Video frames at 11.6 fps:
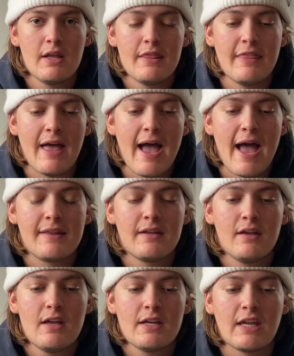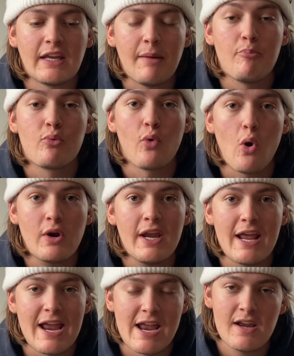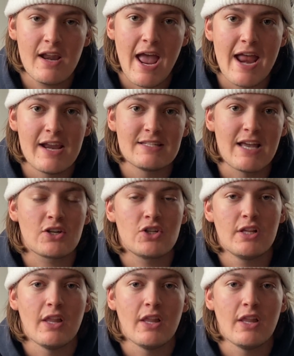that can get broken in and is actually